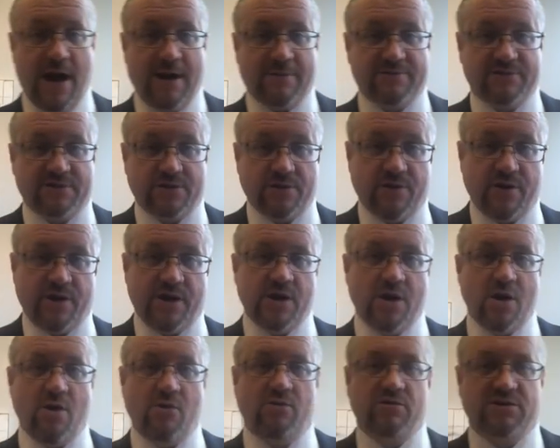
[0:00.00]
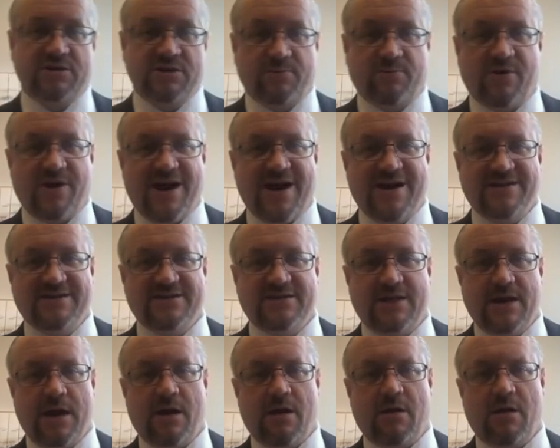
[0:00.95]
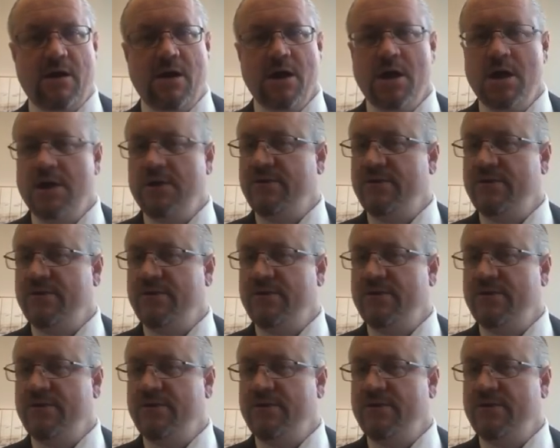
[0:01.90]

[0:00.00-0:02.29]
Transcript: absolutely no surprise there.